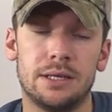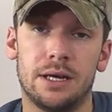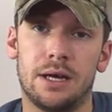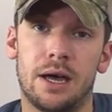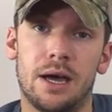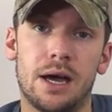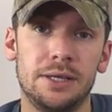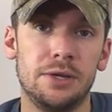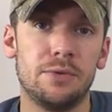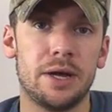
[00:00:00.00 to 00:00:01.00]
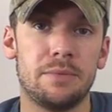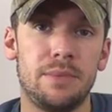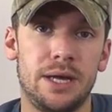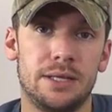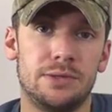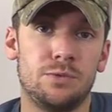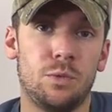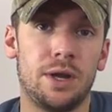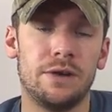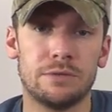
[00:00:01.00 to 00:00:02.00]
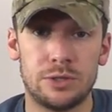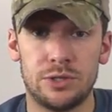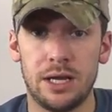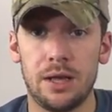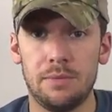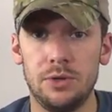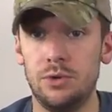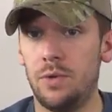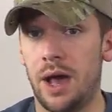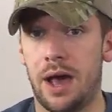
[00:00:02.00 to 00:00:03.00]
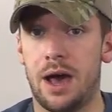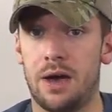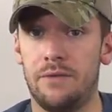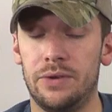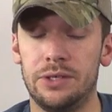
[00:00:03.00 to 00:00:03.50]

I highly recommend whatever setup you have.